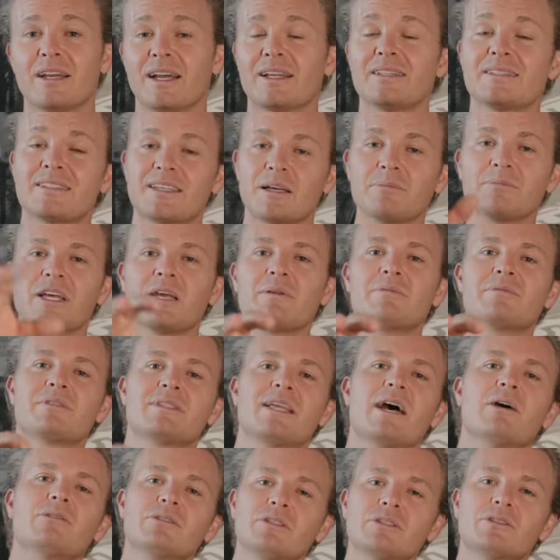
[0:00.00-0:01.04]
And sometimes
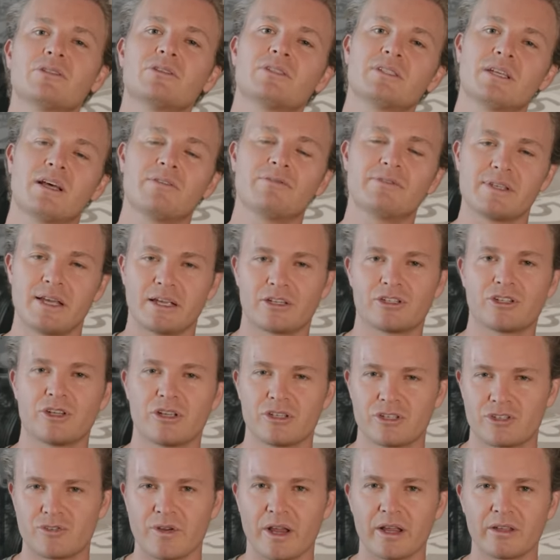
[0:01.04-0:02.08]
doubting yourself is
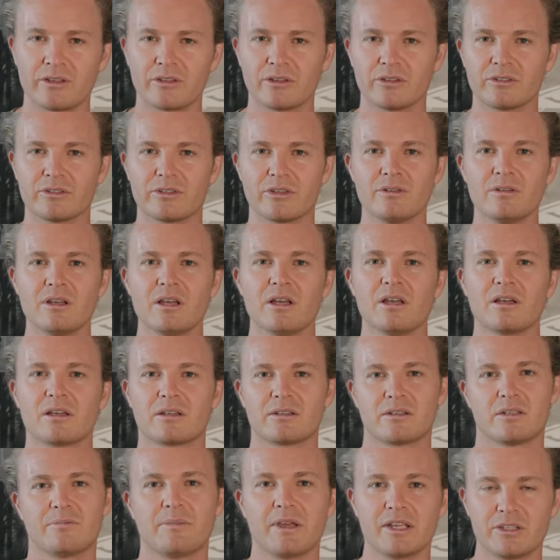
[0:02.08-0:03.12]
actually a strength also,
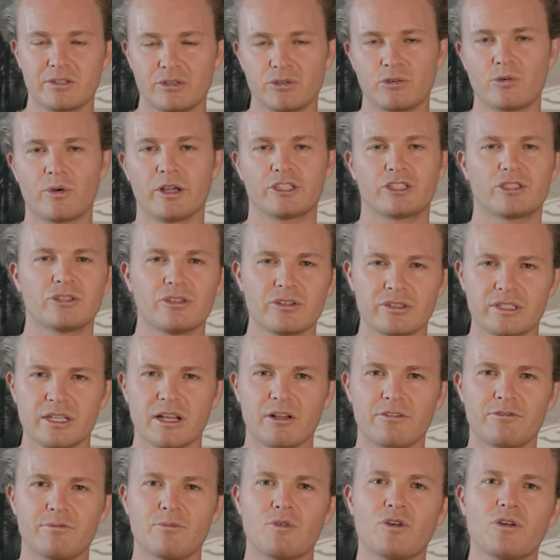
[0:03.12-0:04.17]
because it makes you question
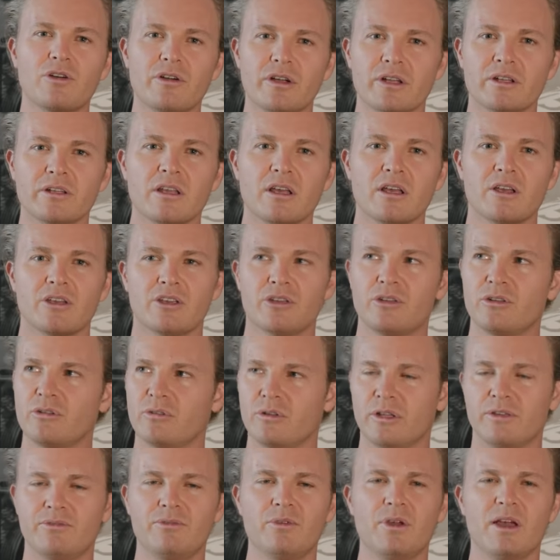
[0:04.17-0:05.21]
yourself more. And you,
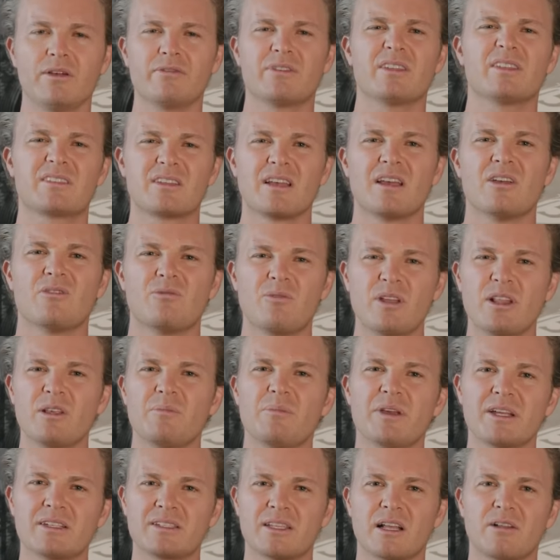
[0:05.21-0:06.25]
if you have this really
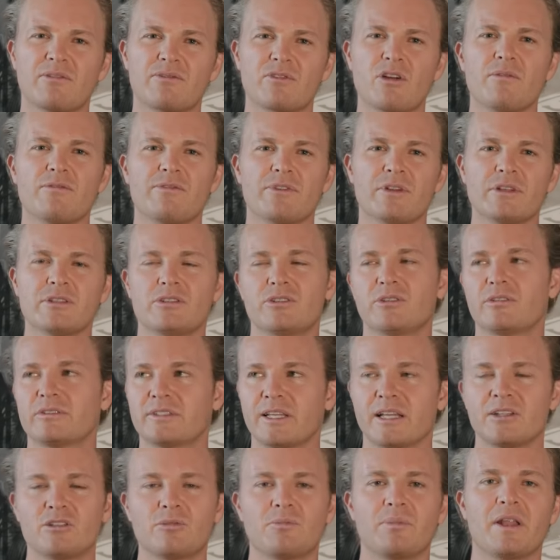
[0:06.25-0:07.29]
big self-confidence, you'll
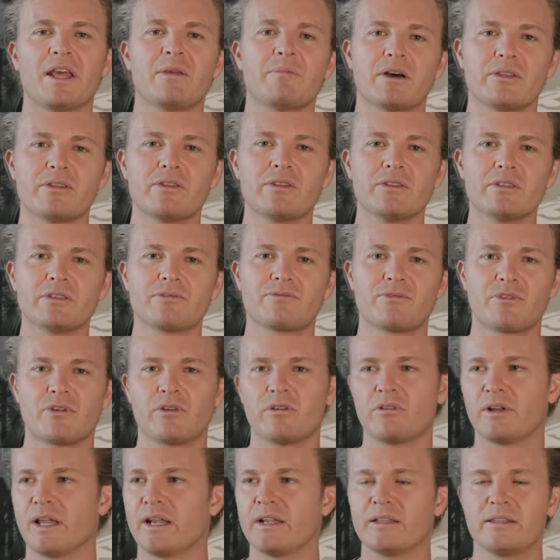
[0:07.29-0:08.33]
tend to blame others
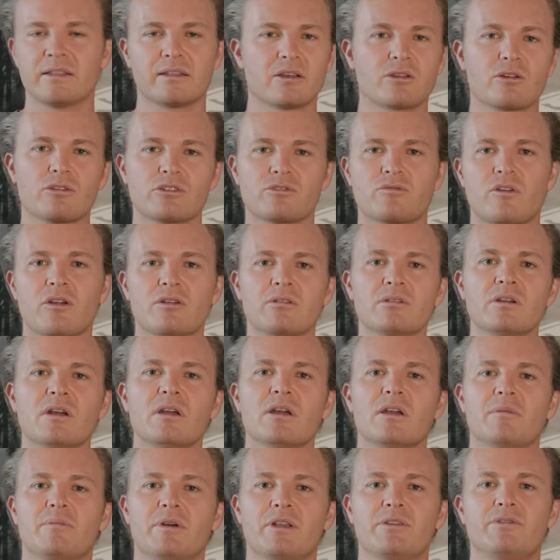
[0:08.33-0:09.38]
for anything that goes wrong.
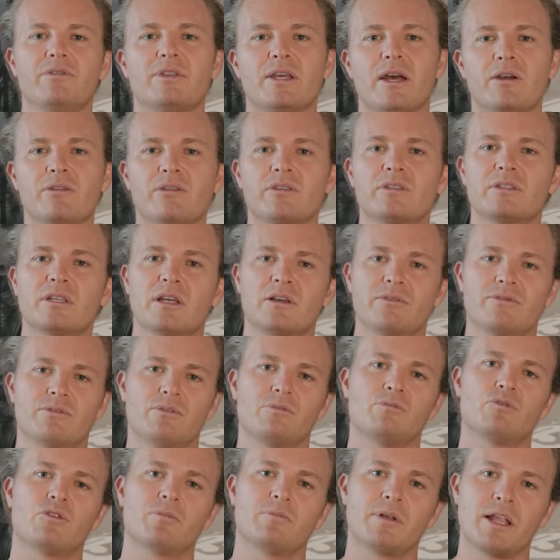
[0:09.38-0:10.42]
But if you doubt yourself,
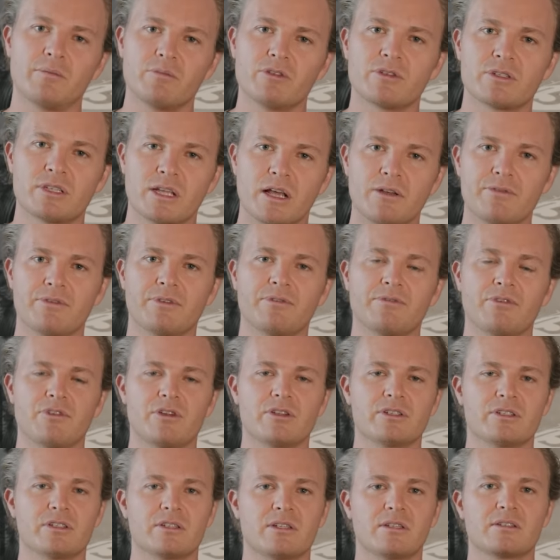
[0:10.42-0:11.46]
you more blame yourself in
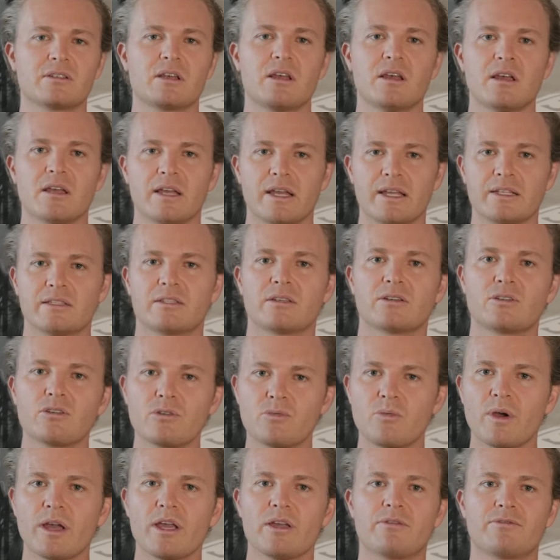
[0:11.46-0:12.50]
first. And it's, it's a
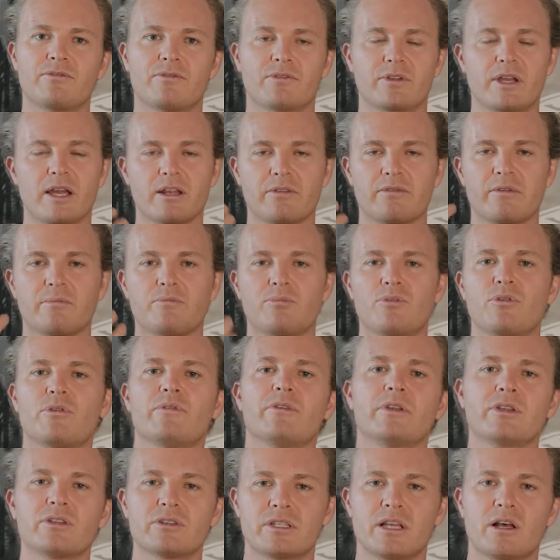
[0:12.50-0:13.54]
good way of kind of
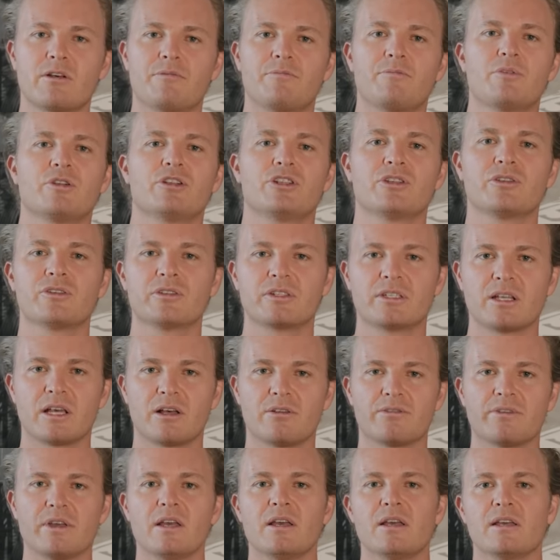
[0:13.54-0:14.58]
improving yourself, pushing
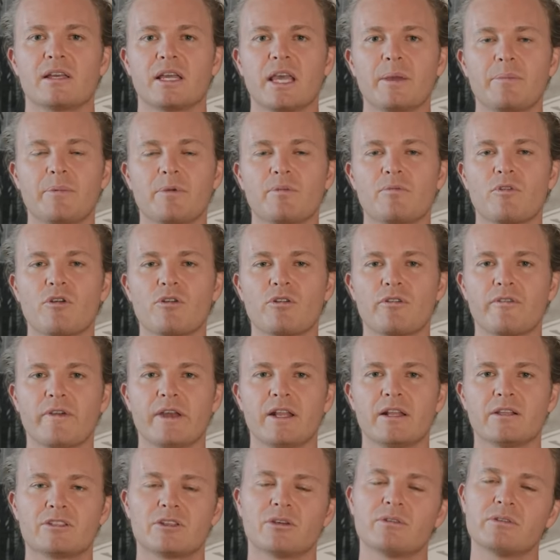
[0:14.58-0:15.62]
yourself, keeping
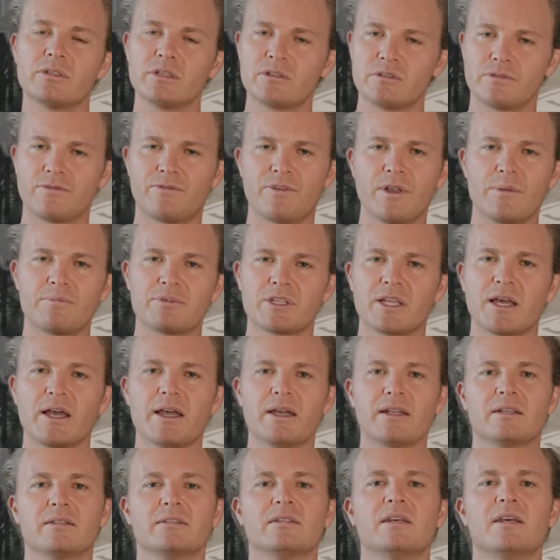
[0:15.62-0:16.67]
motivated. So there's a flip
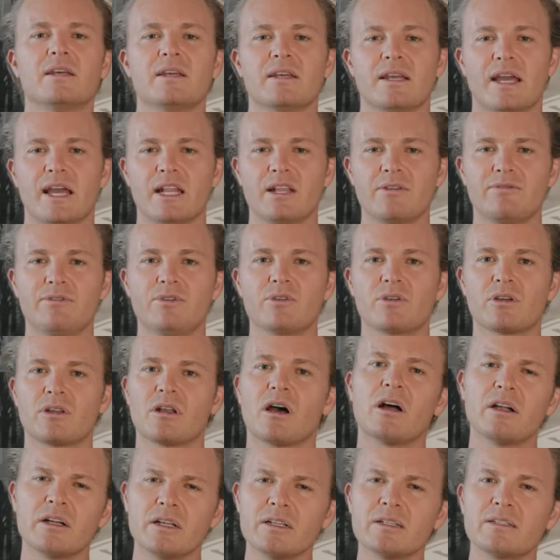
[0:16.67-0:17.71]
side. And, and if you can
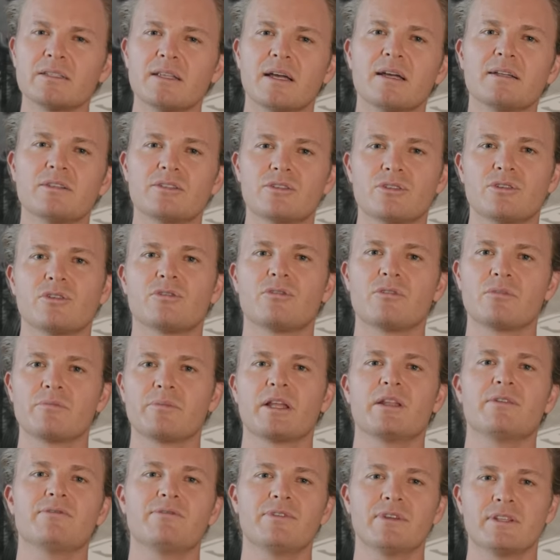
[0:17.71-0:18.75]
can harness that to your own
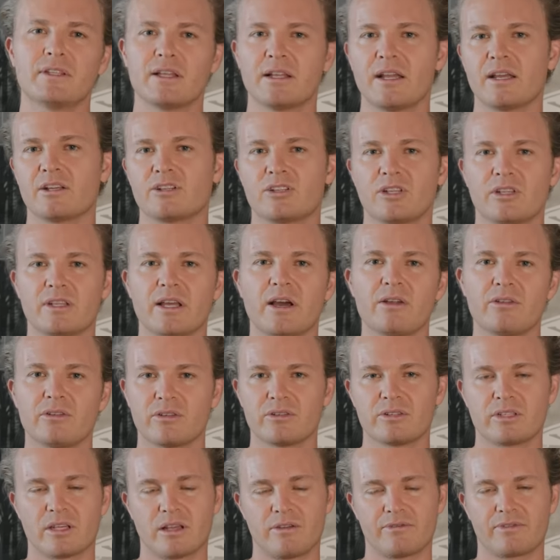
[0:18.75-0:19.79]
benefit, then actually doubting
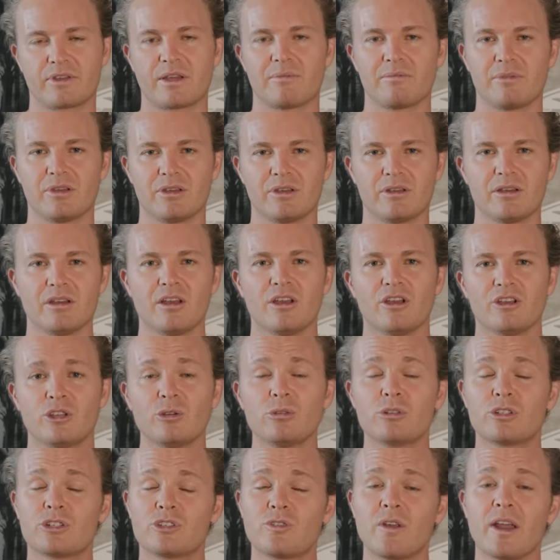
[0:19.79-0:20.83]
yourself can be a
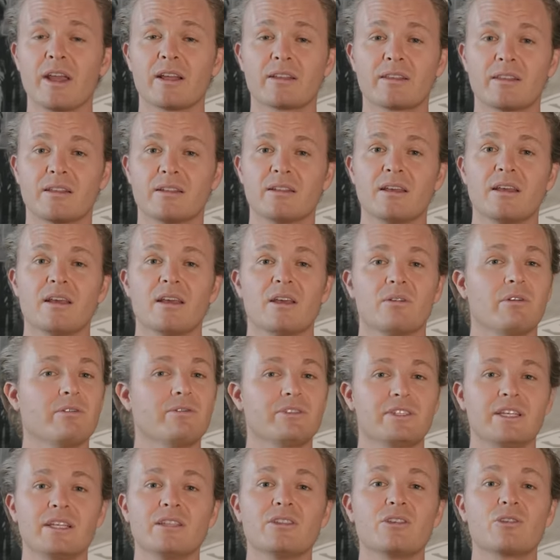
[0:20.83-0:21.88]
huge strength. And
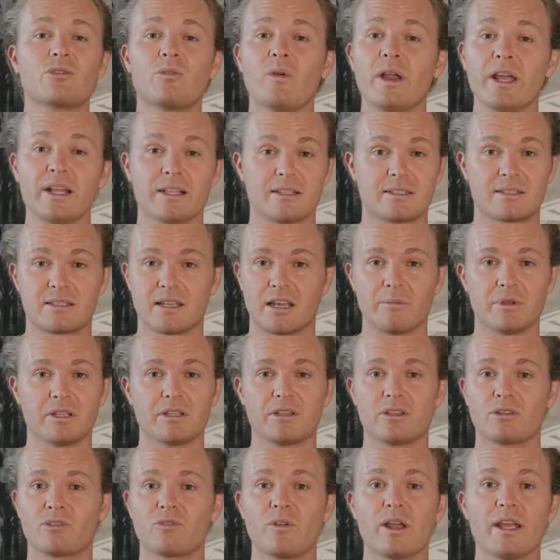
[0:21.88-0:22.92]
we've seen the greats. I
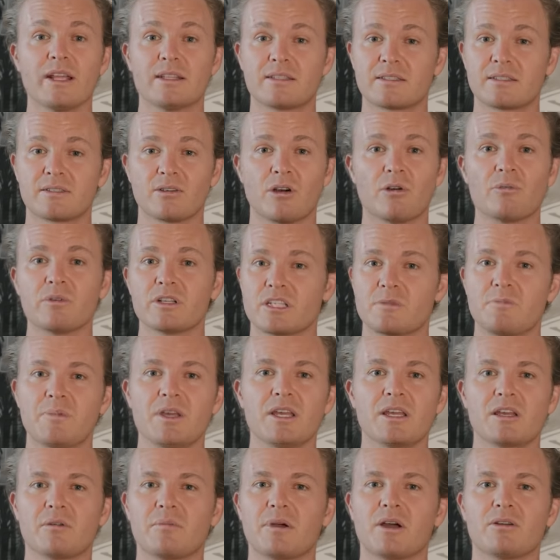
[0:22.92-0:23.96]
mean, the greats always
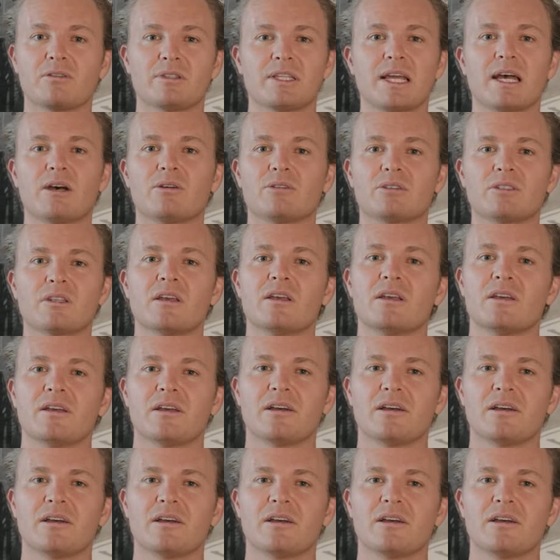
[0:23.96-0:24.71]
speak about doubt.